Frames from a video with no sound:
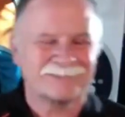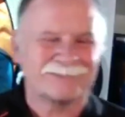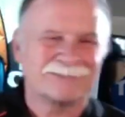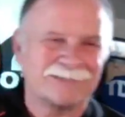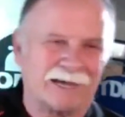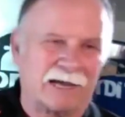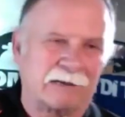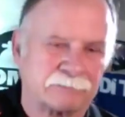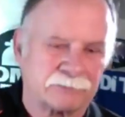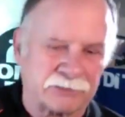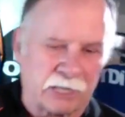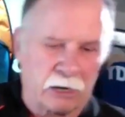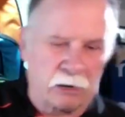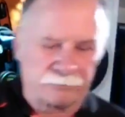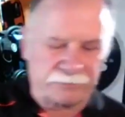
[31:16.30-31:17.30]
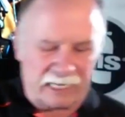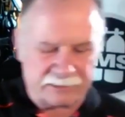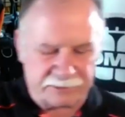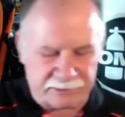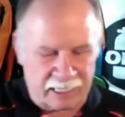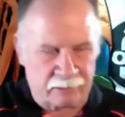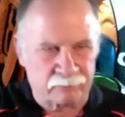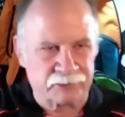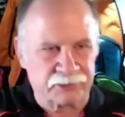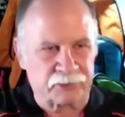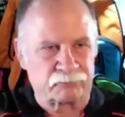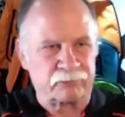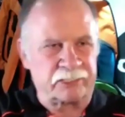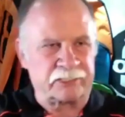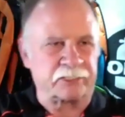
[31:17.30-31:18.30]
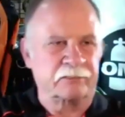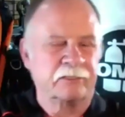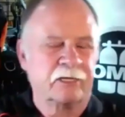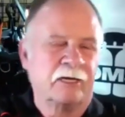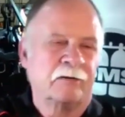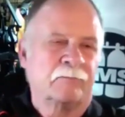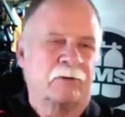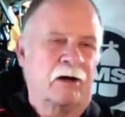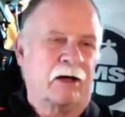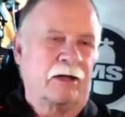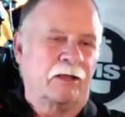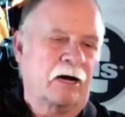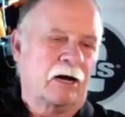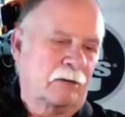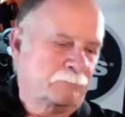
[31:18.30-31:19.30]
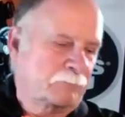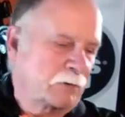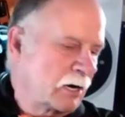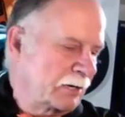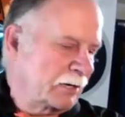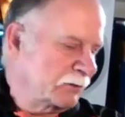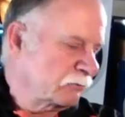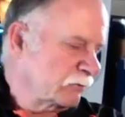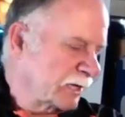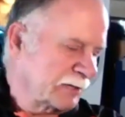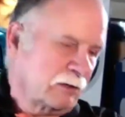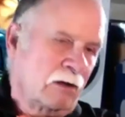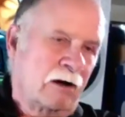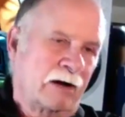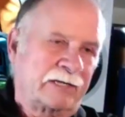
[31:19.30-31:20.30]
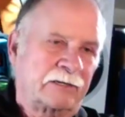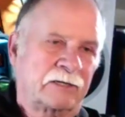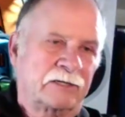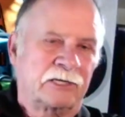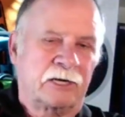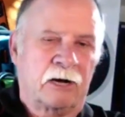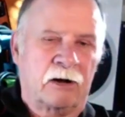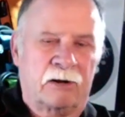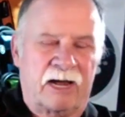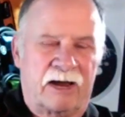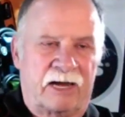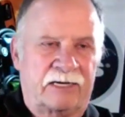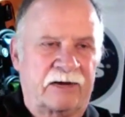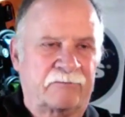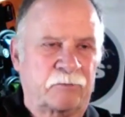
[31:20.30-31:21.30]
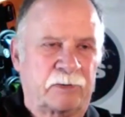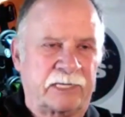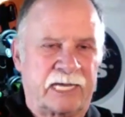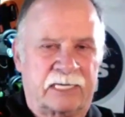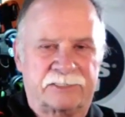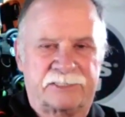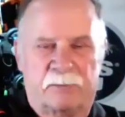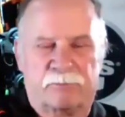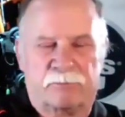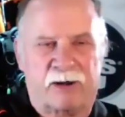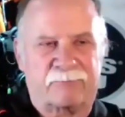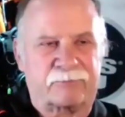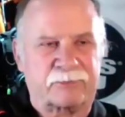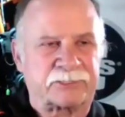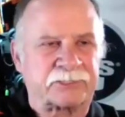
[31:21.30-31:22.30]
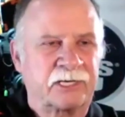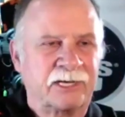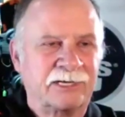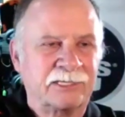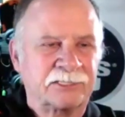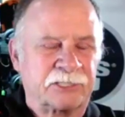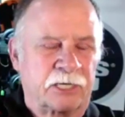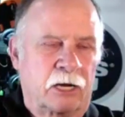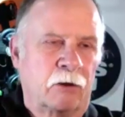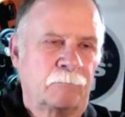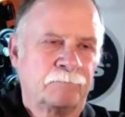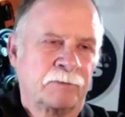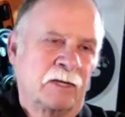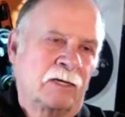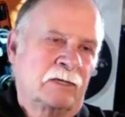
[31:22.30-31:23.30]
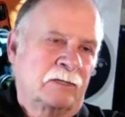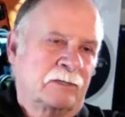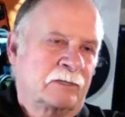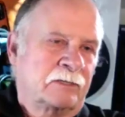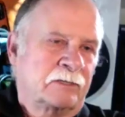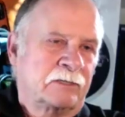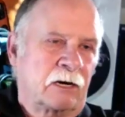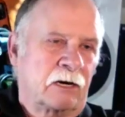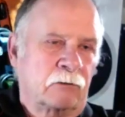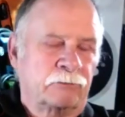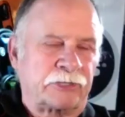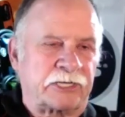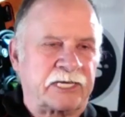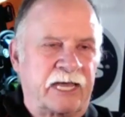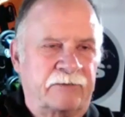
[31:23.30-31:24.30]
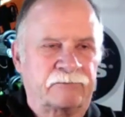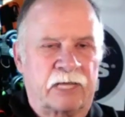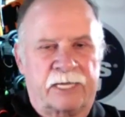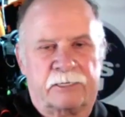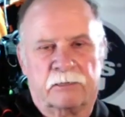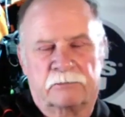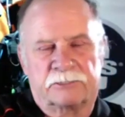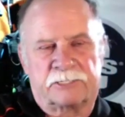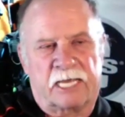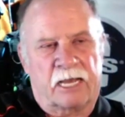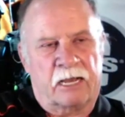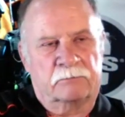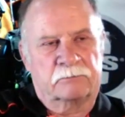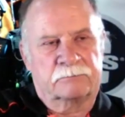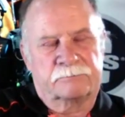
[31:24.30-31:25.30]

Yeah. So that was the reason behind the red line, and everybody has their preference. So, when your cave light goes out,